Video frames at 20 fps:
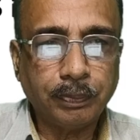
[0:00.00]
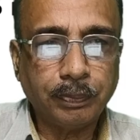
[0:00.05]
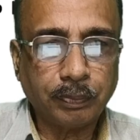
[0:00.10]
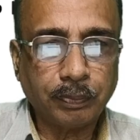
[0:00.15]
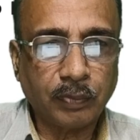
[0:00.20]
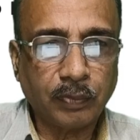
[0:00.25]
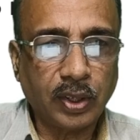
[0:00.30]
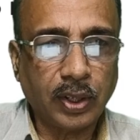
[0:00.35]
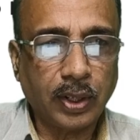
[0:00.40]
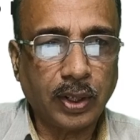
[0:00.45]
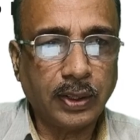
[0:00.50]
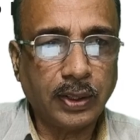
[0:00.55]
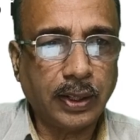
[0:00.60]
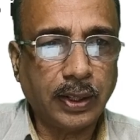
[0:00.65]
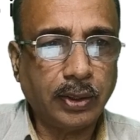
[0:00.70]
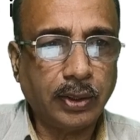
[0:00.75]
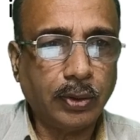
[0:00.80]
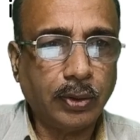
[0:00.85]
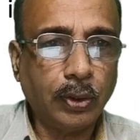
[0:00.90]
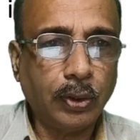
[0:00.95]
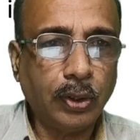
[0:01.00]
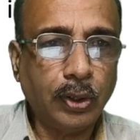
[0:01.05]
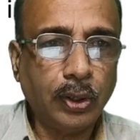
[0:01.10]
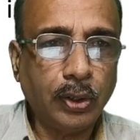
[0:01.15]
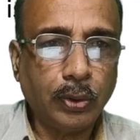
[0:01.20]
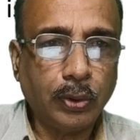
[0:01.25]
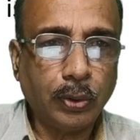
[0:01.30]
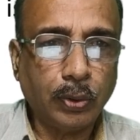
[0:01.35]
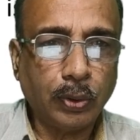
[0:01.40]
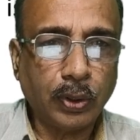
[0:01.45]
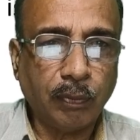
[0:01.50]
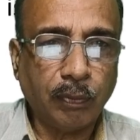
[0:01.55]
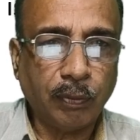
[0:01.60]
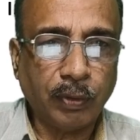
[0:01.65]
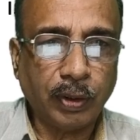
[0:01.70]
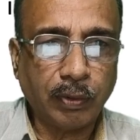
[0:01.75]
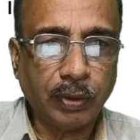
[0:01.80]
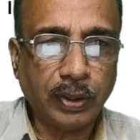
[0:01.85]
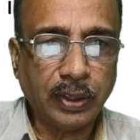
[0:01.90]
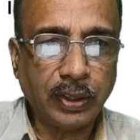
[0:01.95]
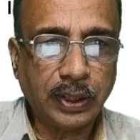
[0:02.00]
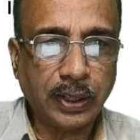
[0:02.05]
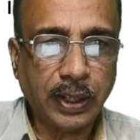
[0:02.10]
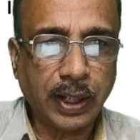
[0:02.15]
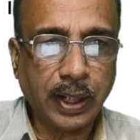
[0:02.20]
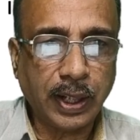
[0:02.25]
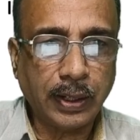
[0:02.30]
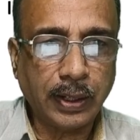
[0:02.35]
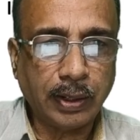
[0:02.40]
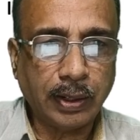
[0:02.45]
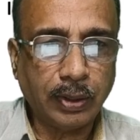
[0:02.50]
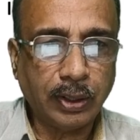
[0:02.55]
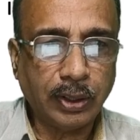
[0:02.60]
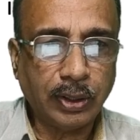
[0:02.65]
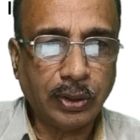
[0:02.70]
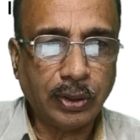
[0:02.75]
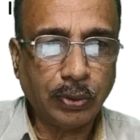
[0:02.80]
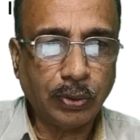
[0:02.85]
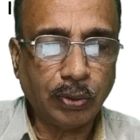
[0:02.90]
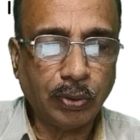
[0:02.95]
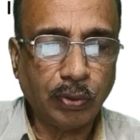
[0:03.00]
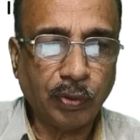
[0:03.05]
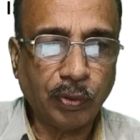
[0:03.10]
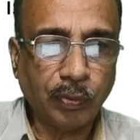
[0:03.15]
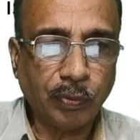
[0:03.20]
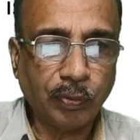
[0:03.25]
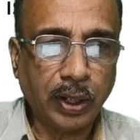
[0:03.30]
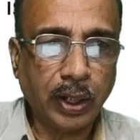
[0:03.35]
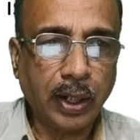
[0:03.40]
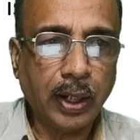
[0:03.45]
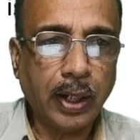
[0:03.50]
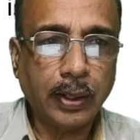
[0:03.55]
as I told, total frequency n equals to 250.